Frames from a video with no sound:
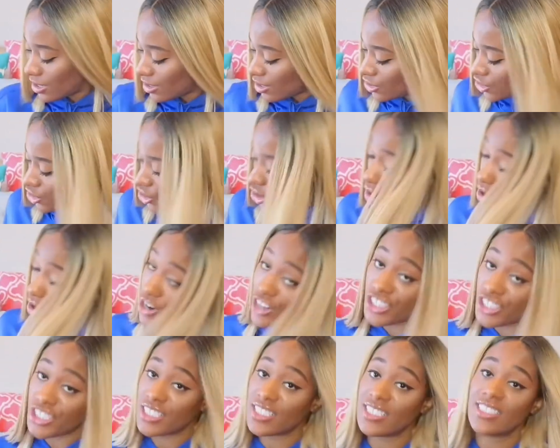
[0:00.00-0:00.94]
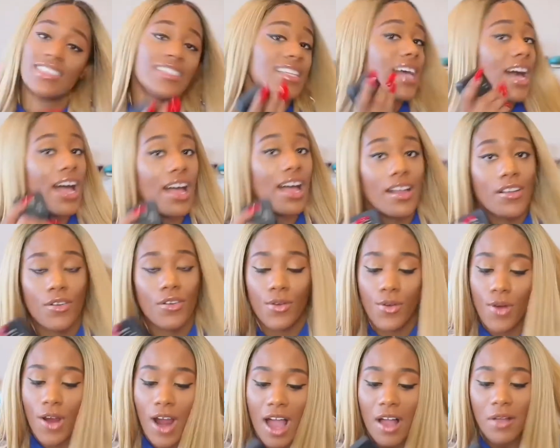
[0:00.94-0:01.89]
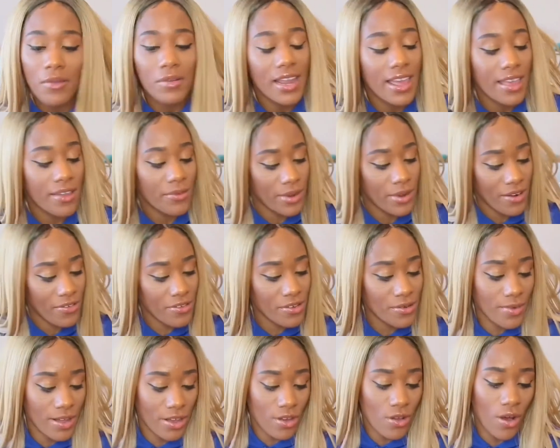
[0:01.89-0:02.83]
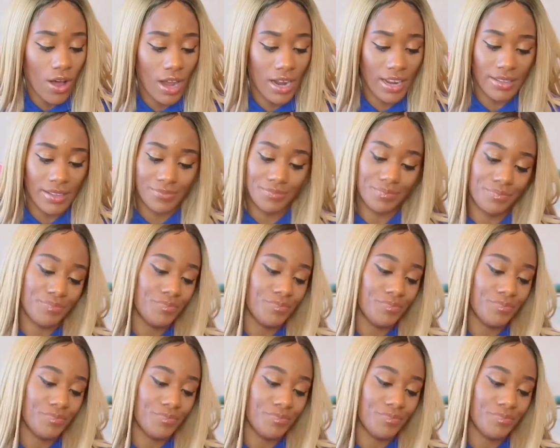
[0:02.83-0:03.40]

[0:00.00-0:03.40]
the charging dock or outlet, whatever you want to call it.